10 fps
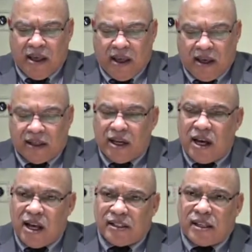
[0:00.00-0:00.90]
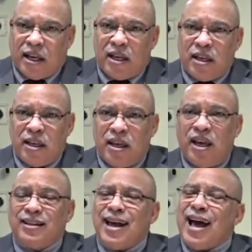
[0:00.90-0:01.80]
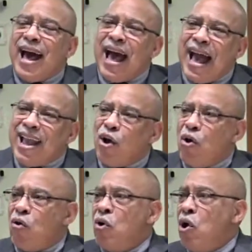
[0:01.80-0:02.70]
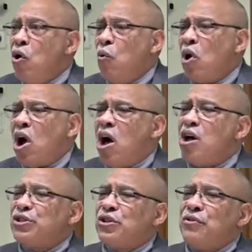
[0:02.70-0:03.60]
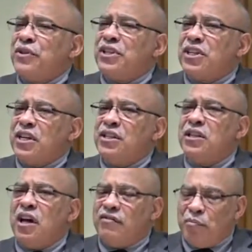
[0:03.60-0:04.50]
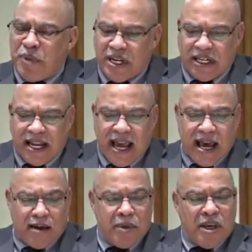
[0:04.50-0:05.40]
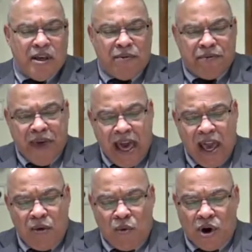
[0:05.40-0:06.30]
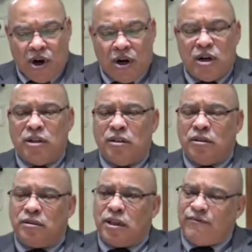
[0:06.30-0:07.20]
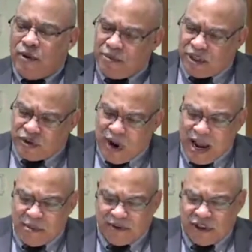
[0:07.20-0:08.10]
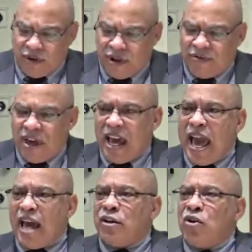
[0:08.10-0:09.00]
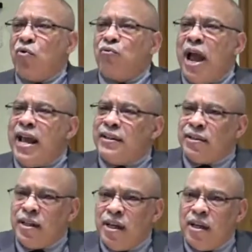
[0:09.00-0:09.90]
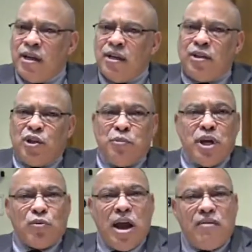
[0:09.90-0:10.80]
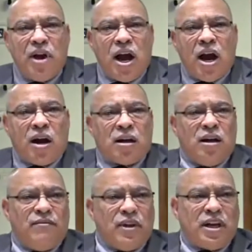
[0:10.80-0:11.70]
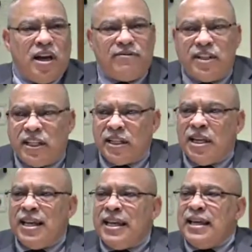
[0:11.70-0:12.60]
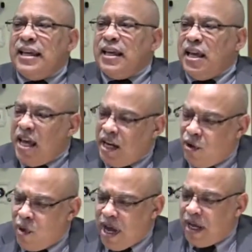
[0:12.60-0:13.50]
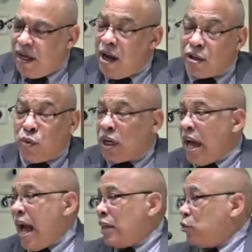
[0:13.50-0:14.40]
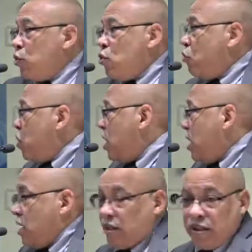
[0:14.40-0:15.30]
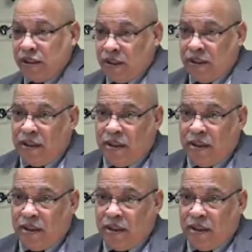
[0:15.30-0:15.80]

and Uzzah and Ahio were also the sons of Abinadab. They were the, from the tribe of Judah. They had no right to be around the Ark of the Covenant anyway. Here's what God's rule was